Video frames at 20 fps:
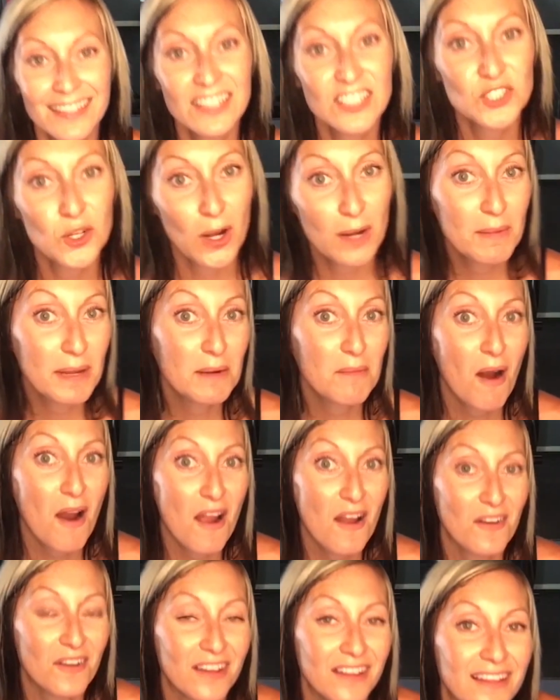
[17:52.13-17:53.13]
Join me
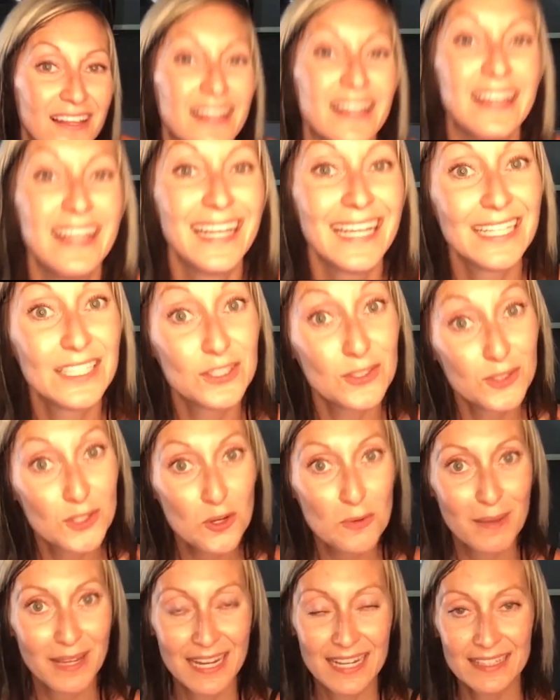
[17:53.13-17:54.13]
tomorrow and do 2
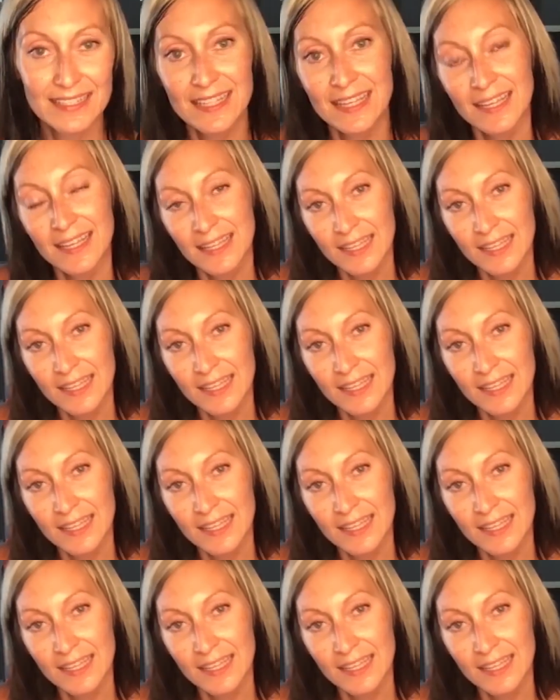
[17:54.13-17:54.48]
minutes.